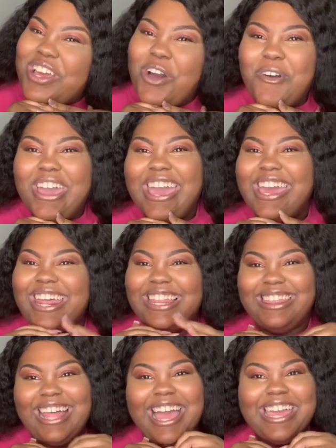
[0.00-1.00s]
Go ahead
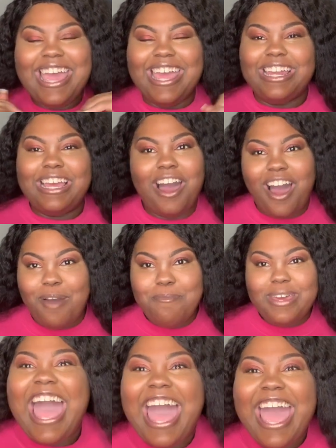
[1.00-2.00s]
and like and comment.